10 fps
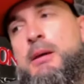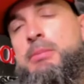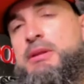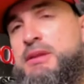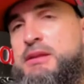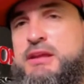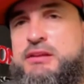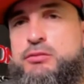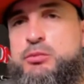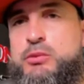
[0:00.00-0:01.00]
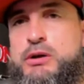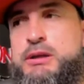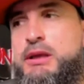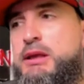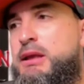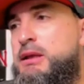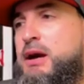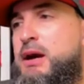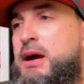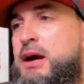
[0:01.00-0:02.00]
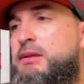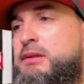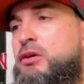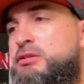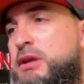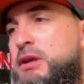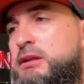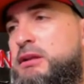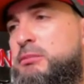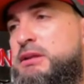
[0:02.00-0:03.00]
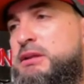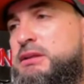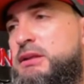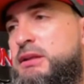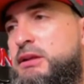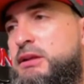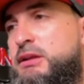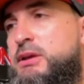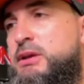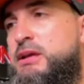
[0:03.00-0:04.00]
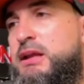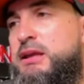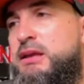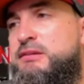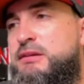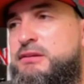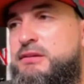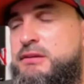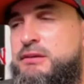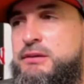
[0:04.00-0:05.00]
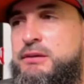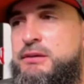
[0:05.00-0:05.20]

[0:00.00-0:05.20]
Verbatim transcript: But then this one, it kind of talks a little bit, you know, he kind of gets into